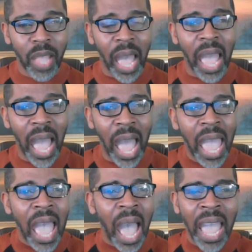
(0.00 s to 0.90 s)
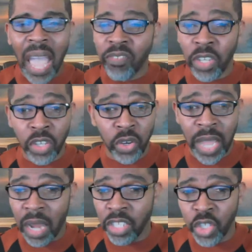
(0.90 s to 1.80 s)
I, I, I, have to learn
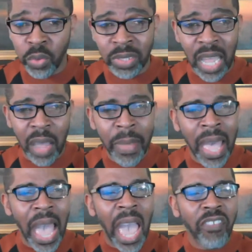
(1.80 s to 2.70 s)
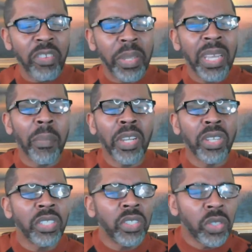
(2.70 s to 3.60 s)
how to use time. I have to become a
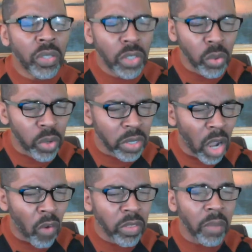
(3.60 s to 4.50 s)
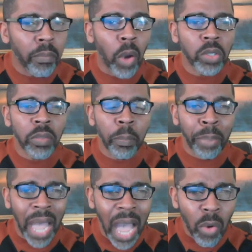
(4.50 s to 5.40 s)
good steward over the most
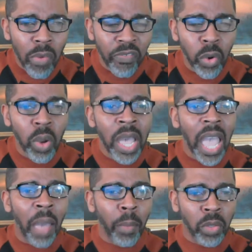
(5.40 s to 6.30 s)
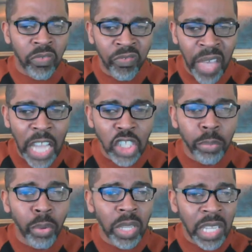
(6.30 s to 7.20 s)
powerful and most
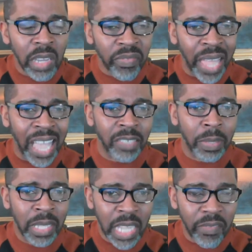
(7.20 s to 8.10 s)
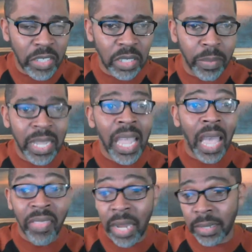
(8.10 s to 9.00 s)
valuable gift that has been given to me,
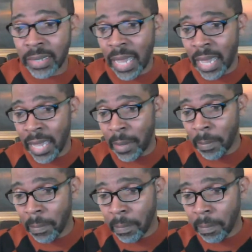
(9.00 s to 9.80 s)
and that is time.